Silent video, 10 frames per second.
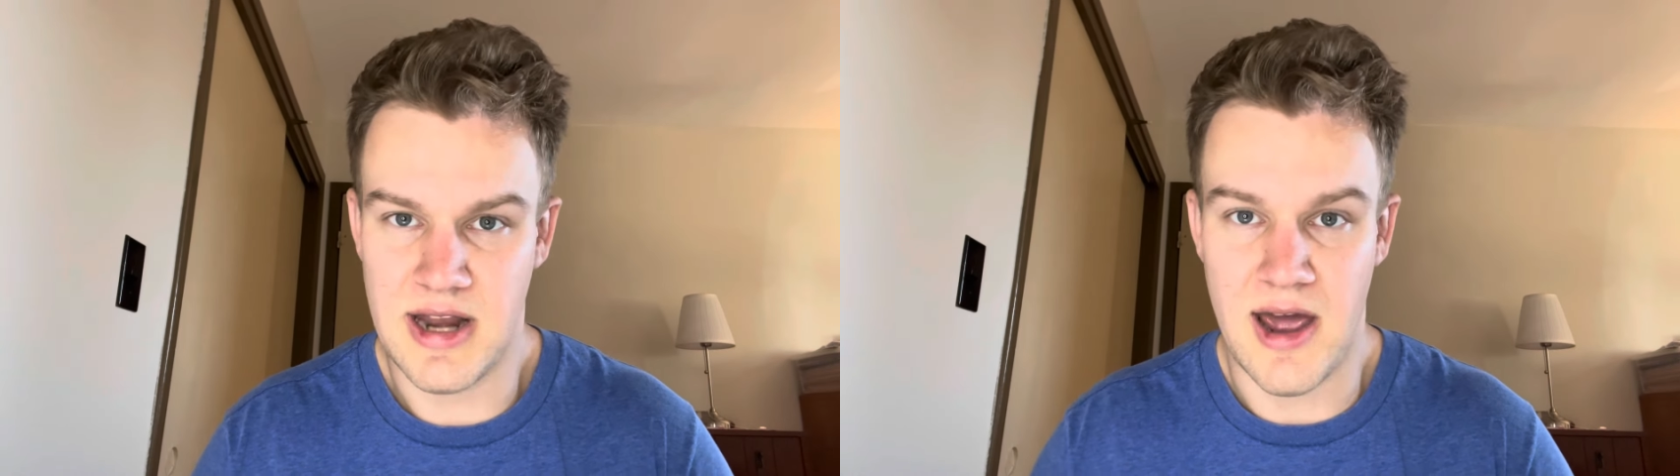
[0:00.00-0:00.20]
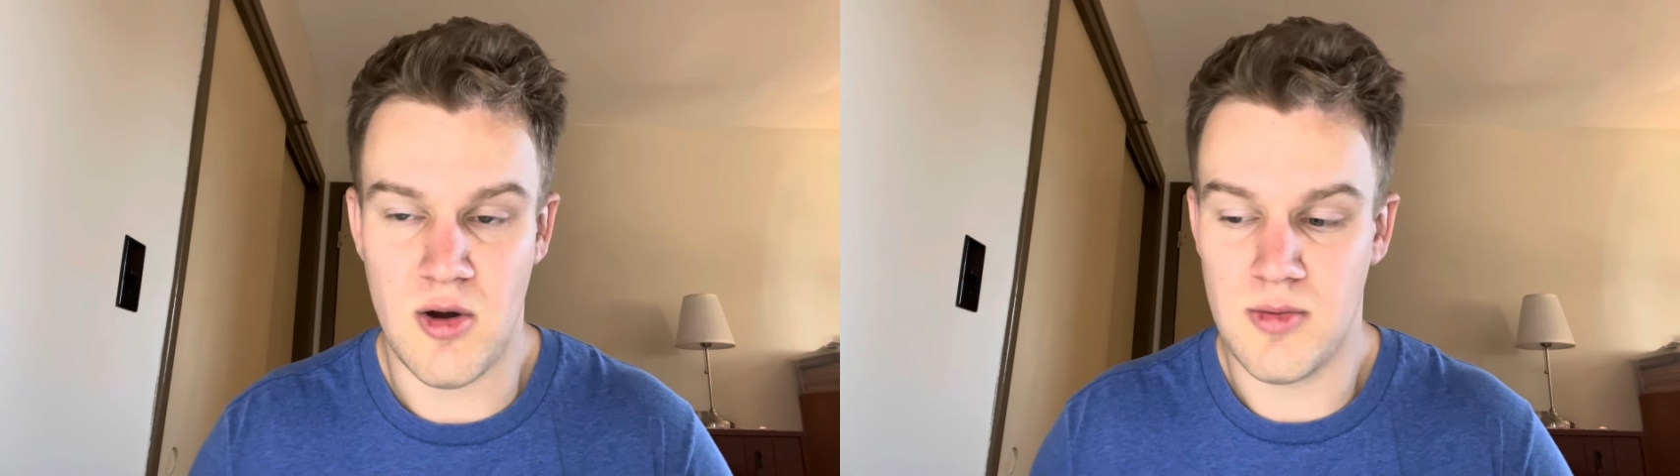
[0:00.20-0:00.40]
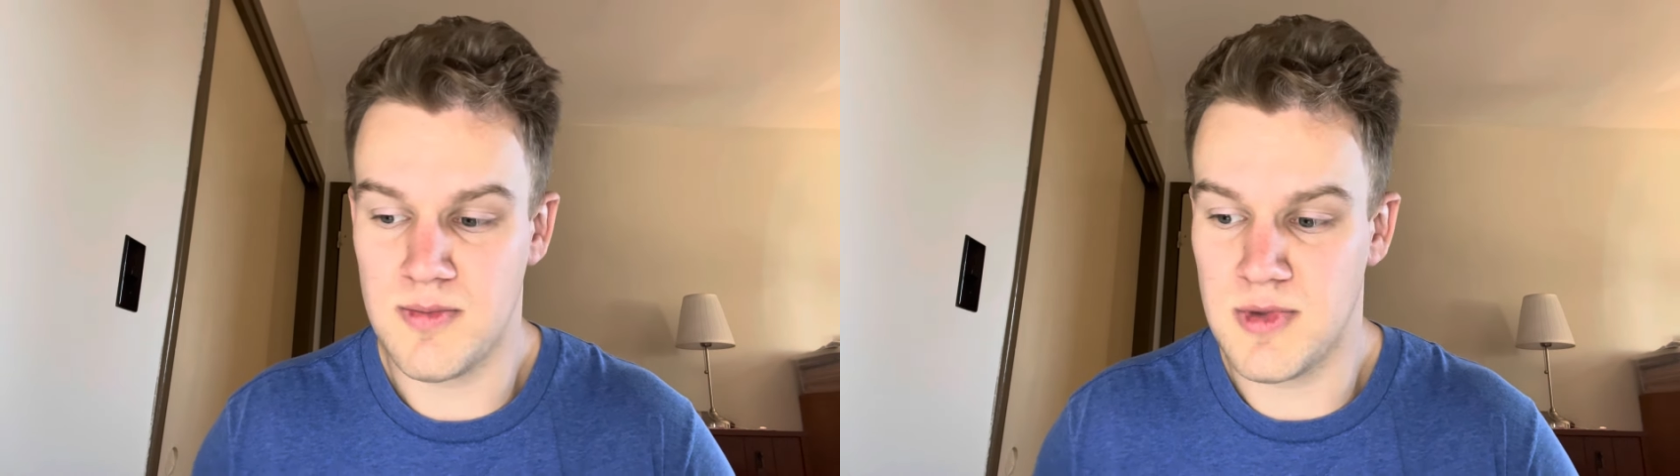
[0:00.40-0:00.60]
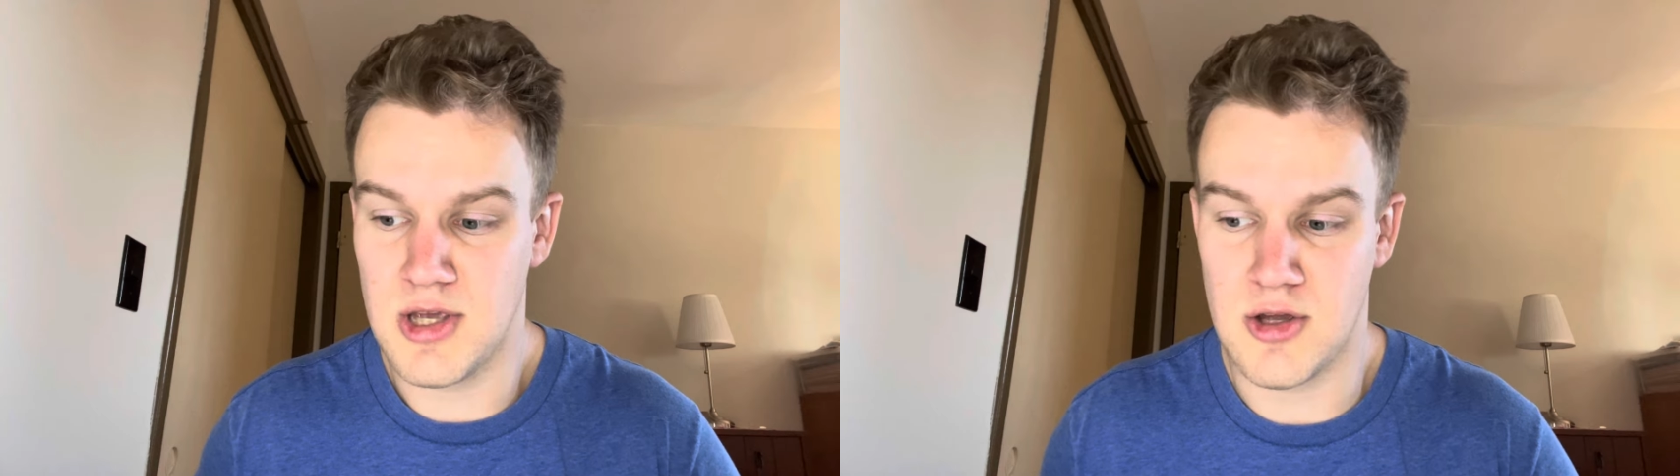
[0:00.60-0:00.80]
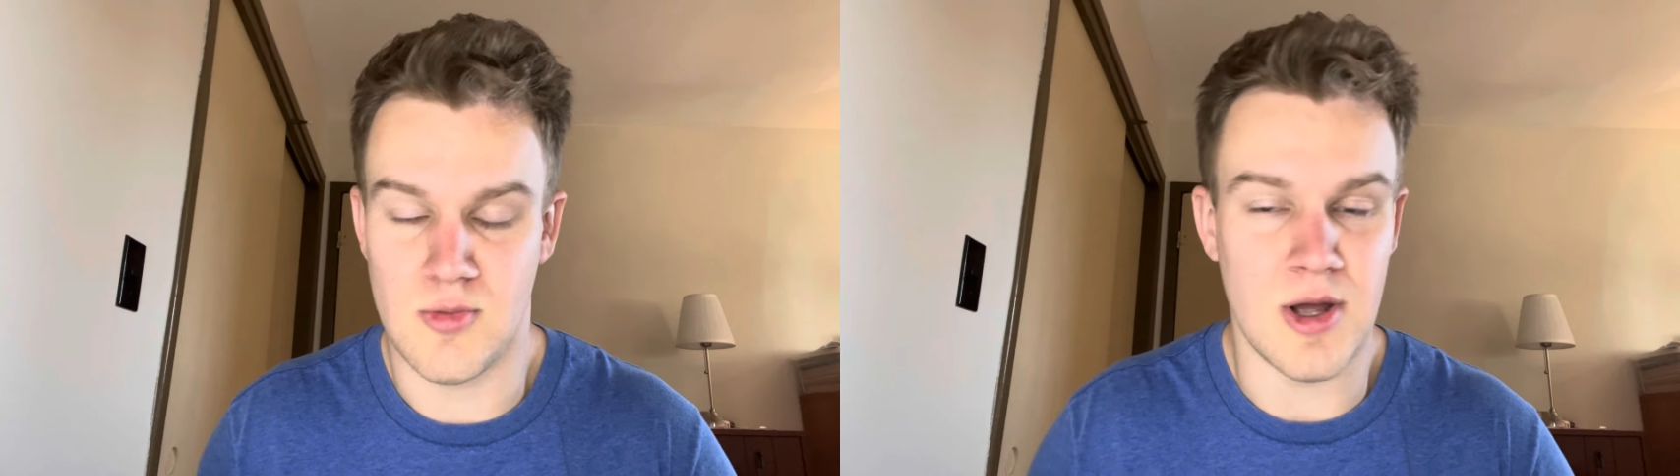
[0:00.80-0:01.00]
Now,
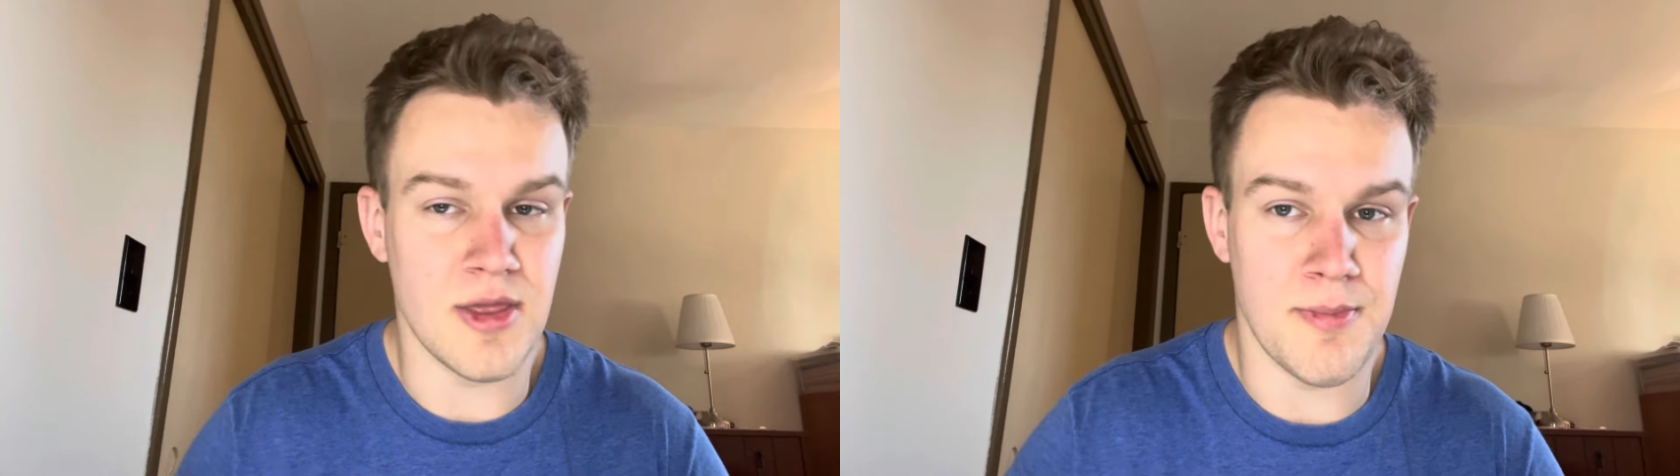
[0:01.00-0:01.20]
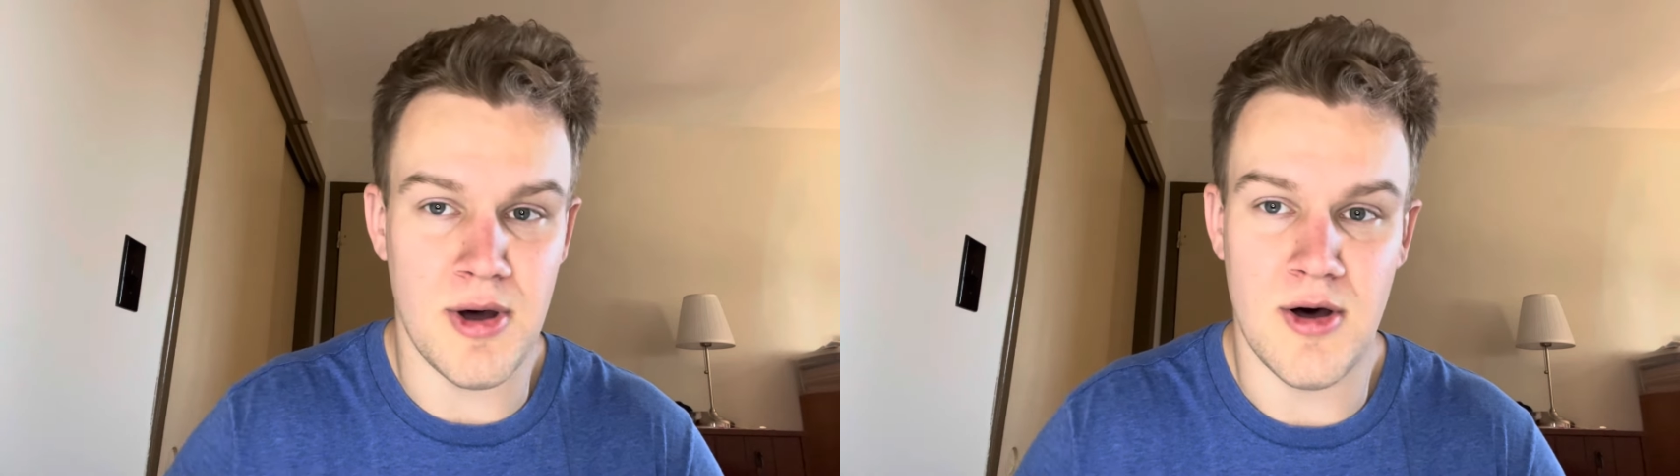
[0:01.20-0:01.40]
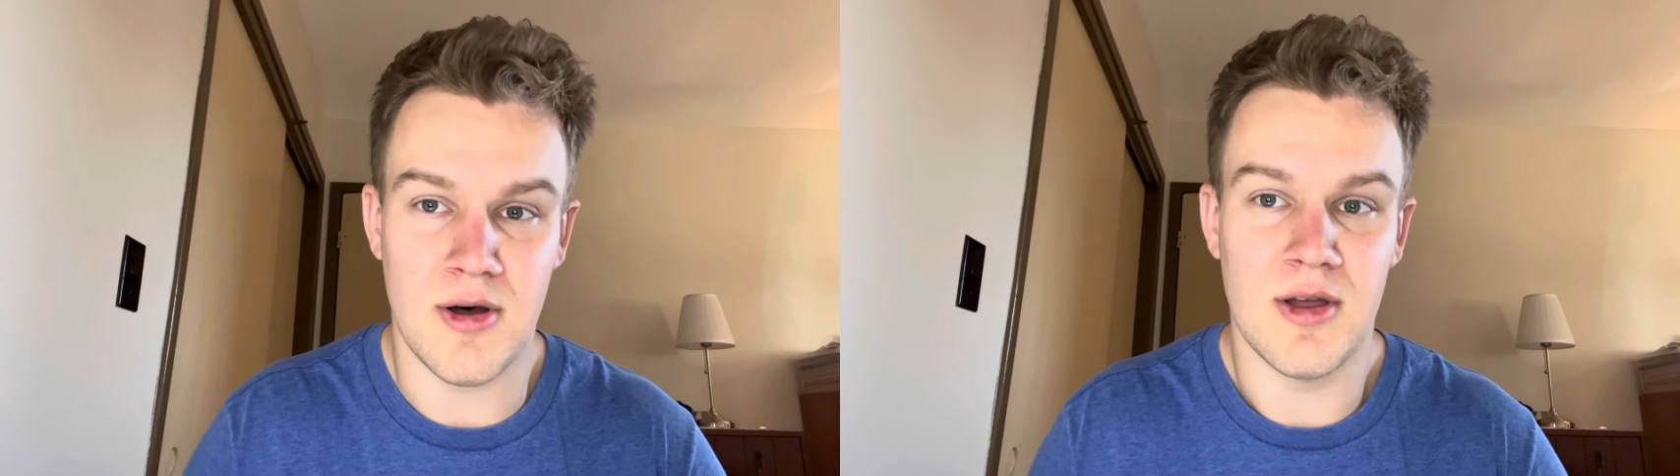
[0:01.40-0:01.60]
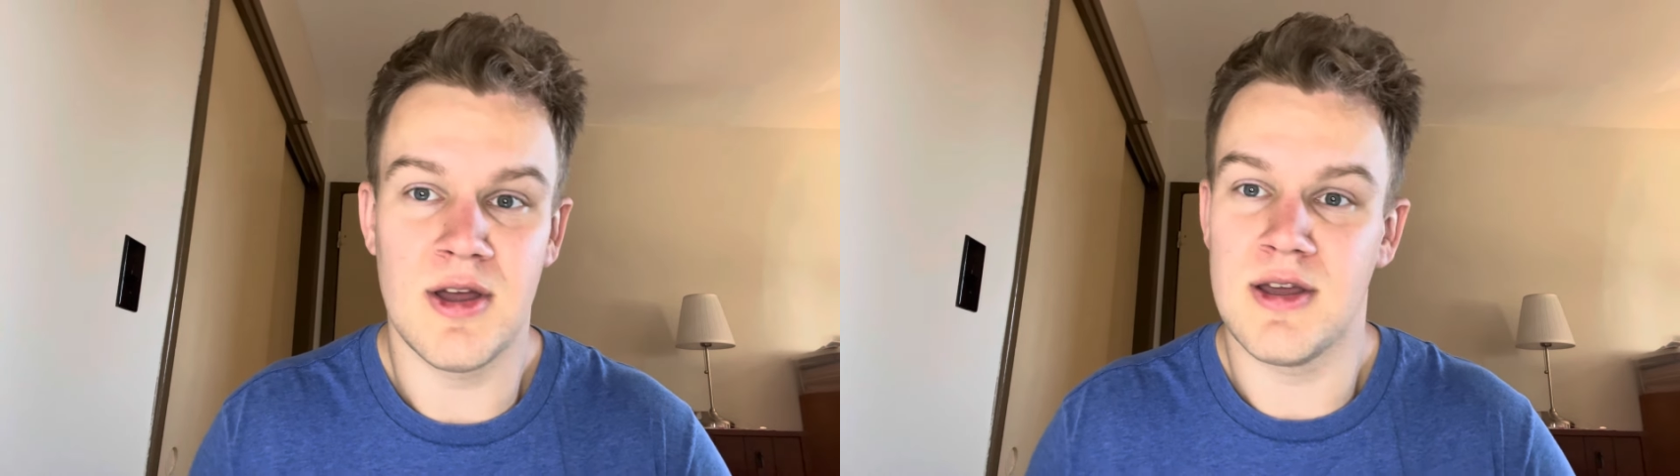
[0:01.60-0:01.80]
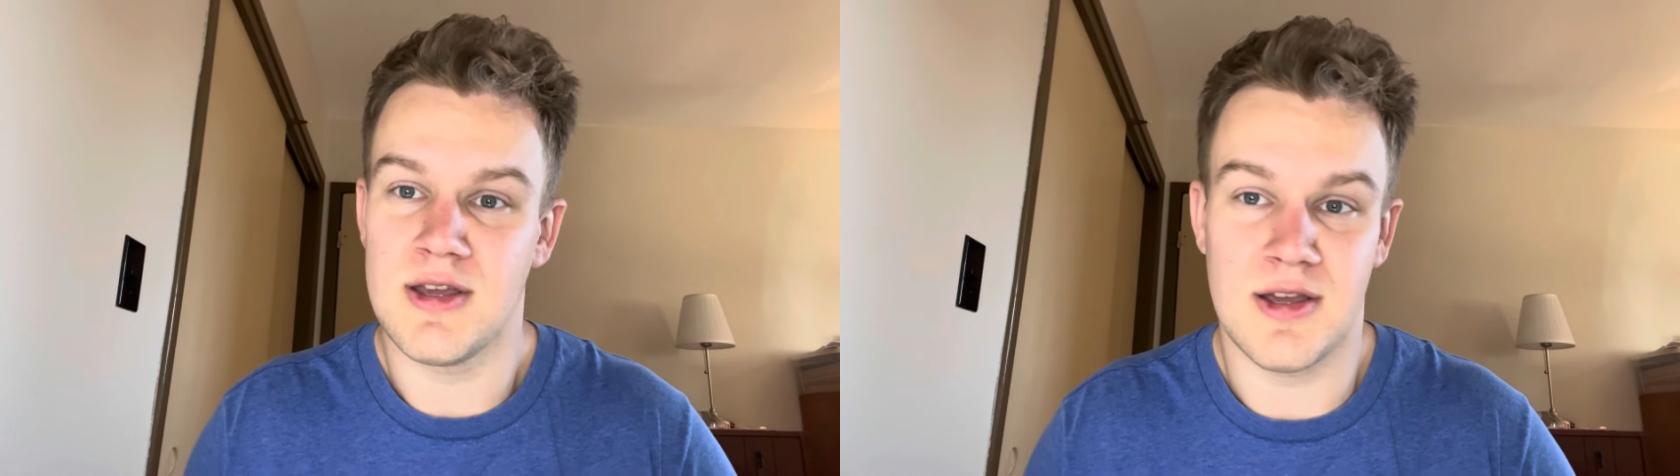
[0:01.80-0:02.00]
you can run the ball.